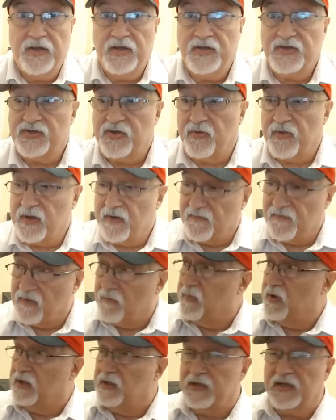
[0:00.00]
So that if the
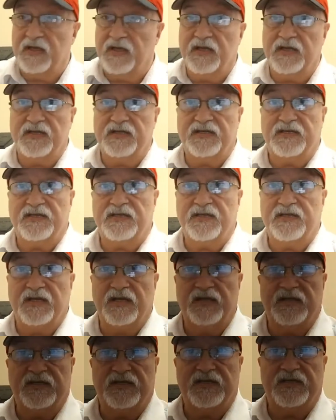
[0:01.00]
building
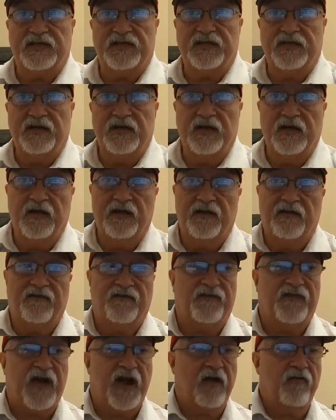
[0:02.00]
is
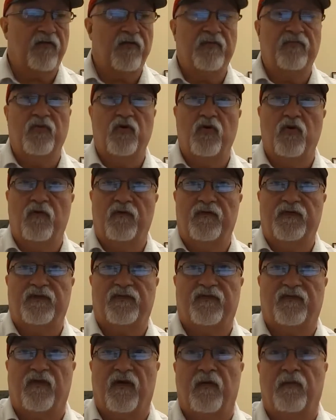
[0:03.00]
far removed
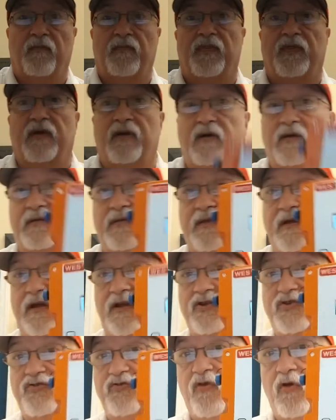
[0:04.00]
from the
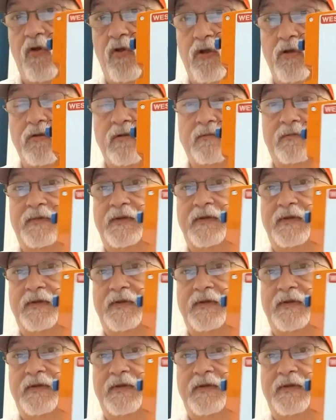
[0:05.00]
controller